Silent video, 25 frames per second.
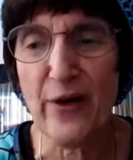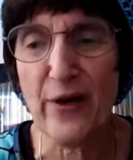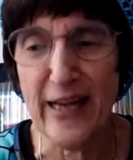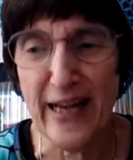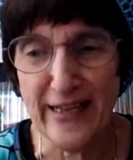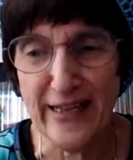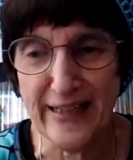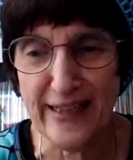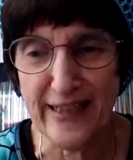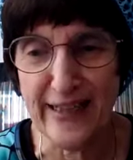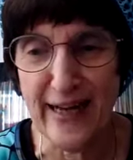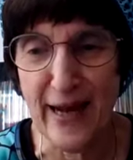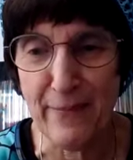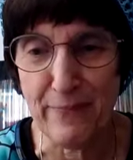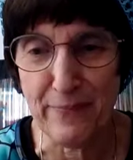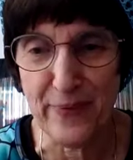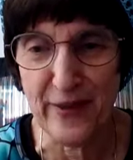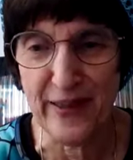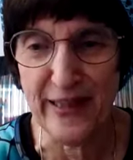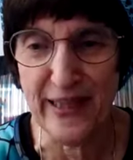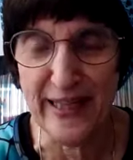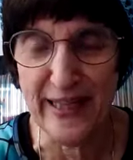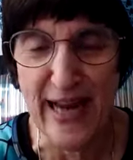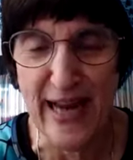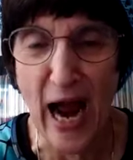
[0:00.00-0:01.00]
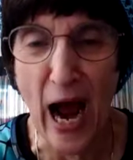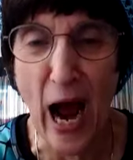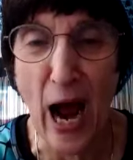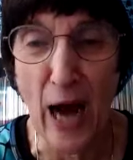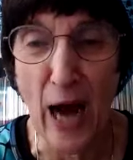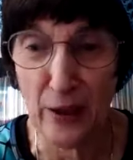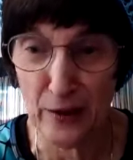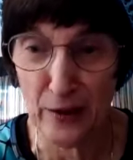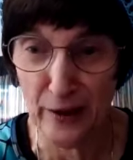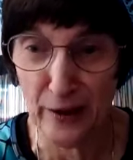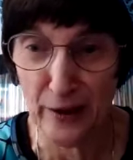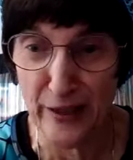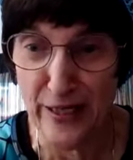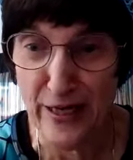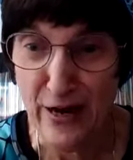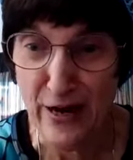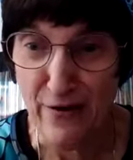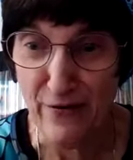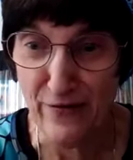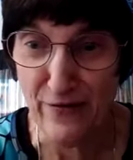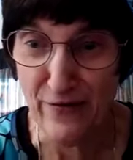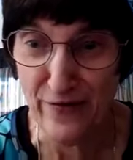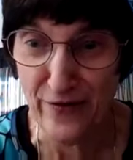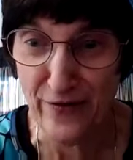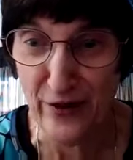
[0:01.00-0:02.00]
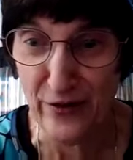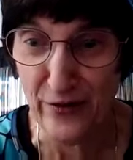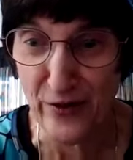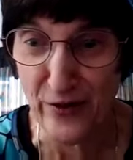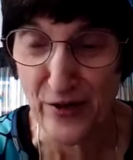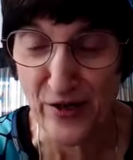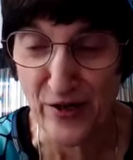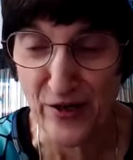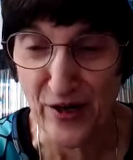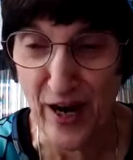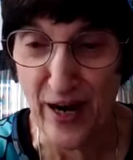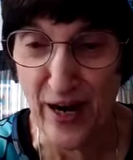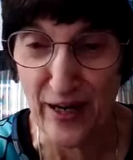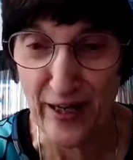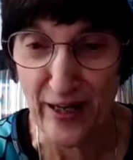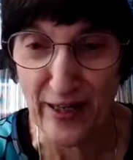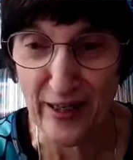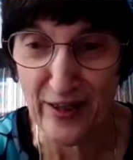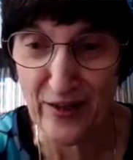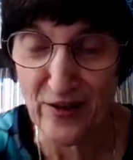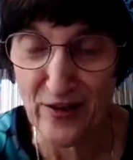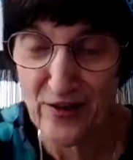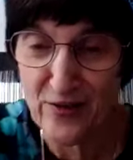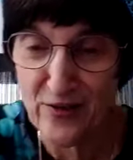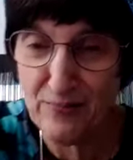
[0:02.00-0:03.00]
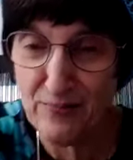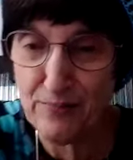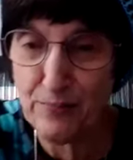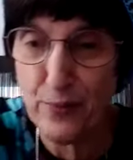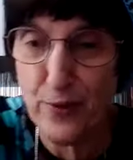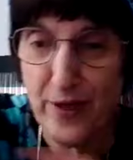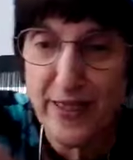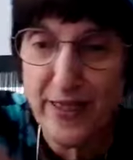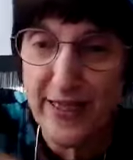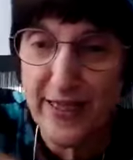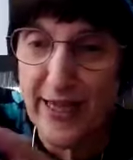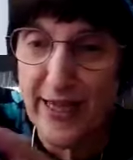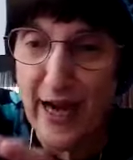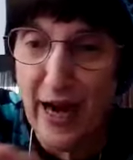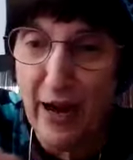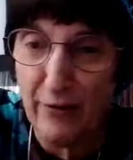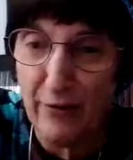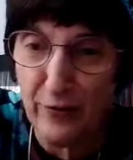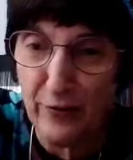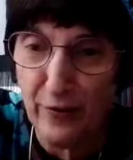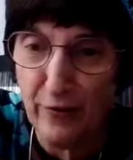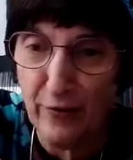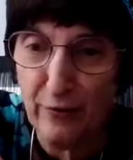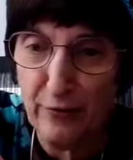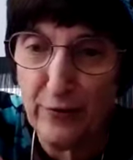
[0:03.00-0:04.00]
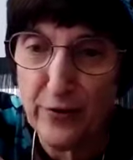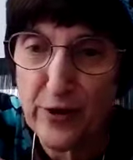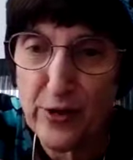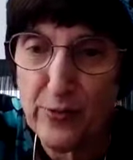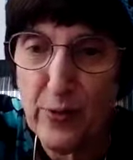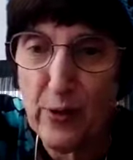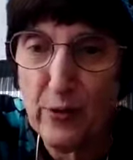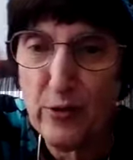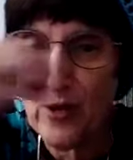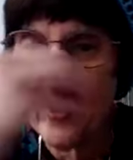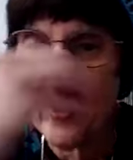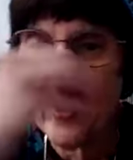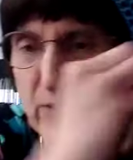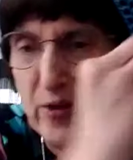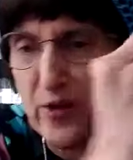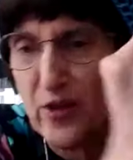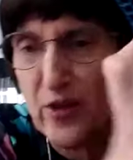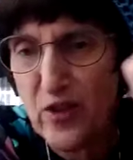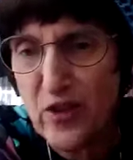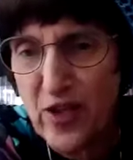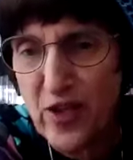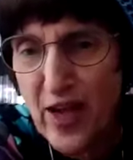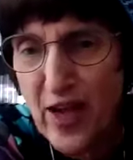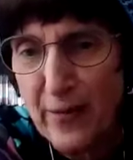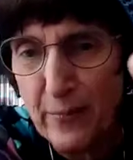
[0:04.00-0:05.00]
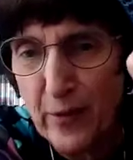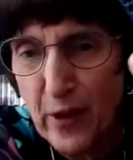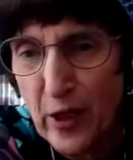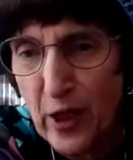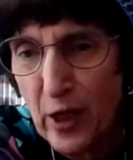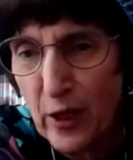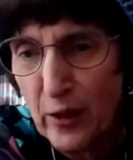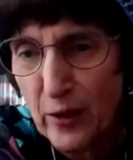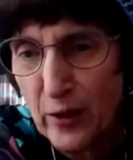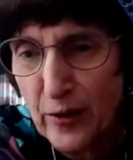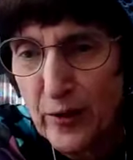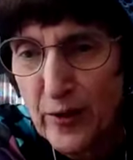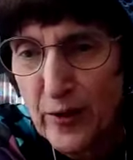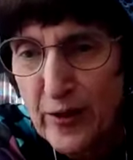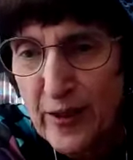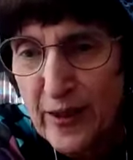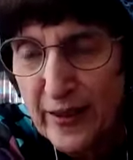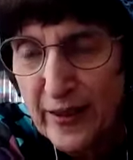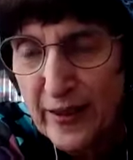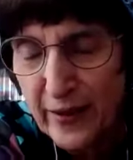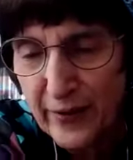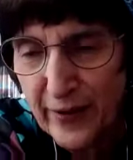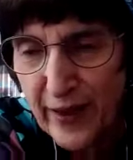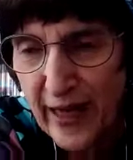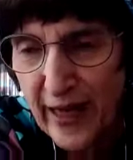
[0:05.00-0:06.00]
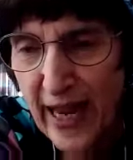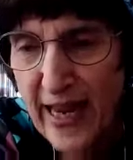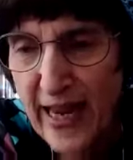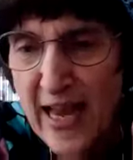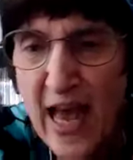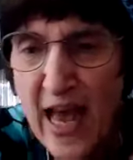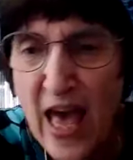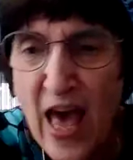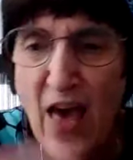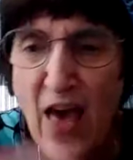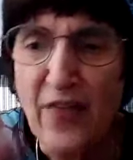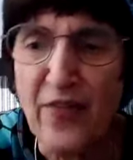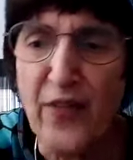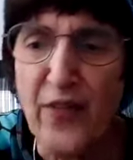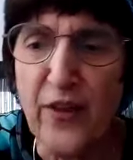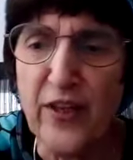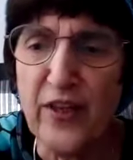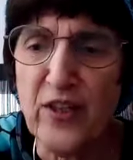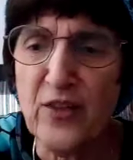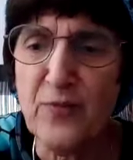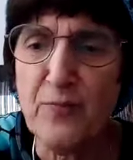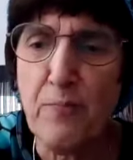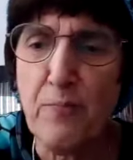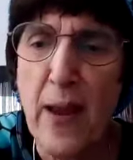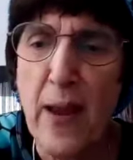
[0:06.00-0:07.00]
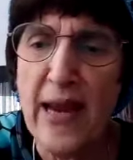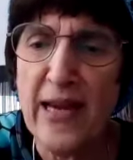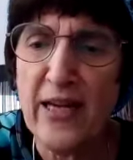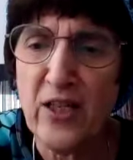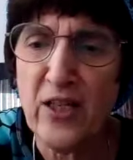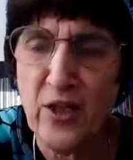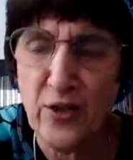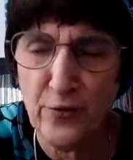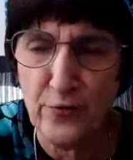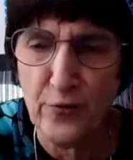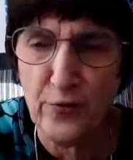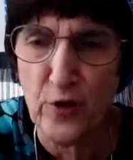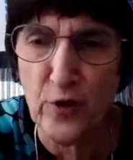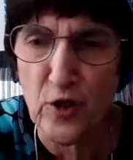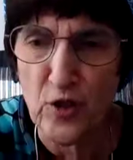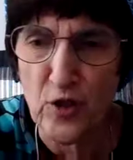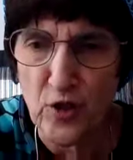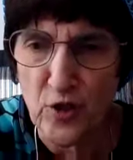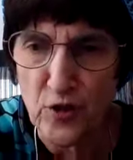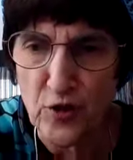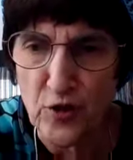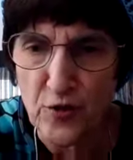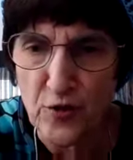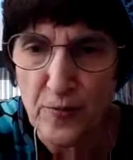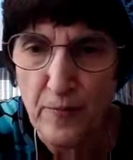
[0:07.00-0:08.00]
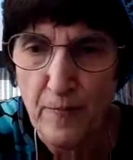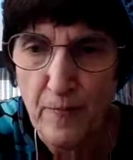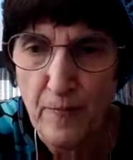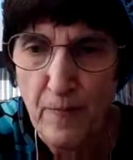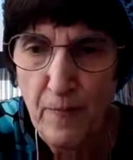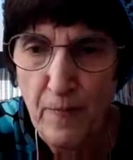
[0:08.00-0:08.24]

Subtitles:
how it ended up in the ugly fuchsia, because printing error. It was supposed to be the same color. Okay. The main differences.